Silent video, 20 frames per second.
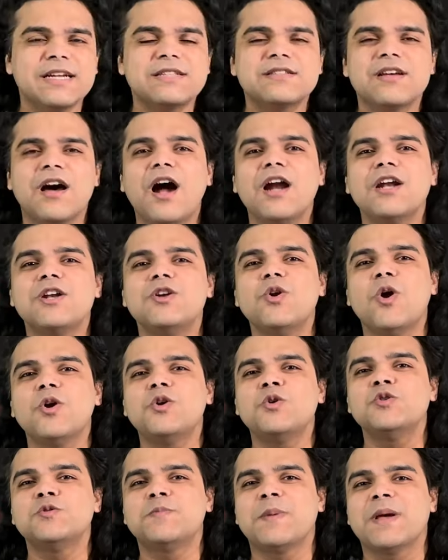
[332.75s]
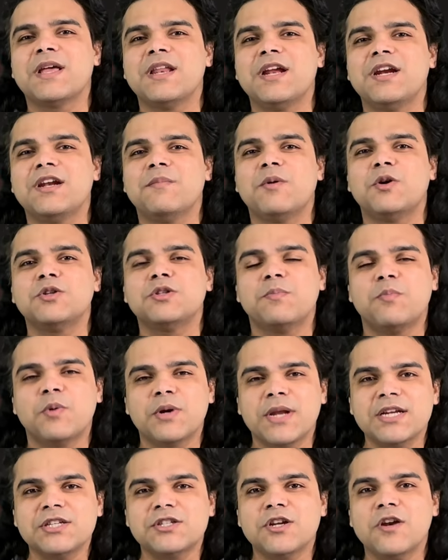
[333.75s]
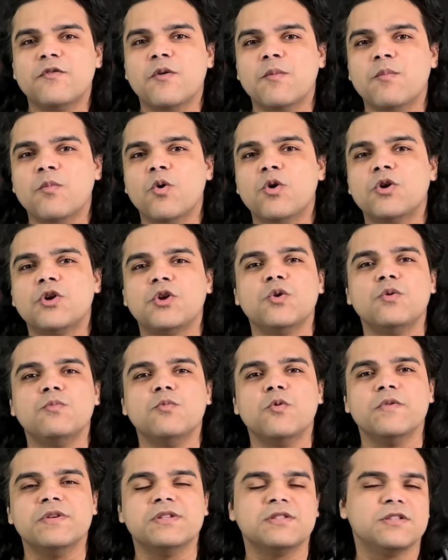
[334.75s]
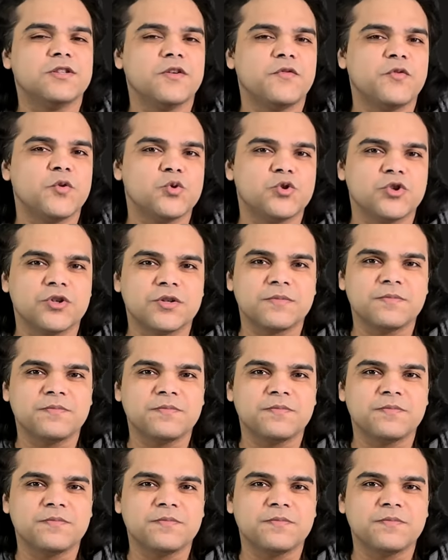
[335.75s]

it's hard not to speculate about the potential for more Dune movies in the future.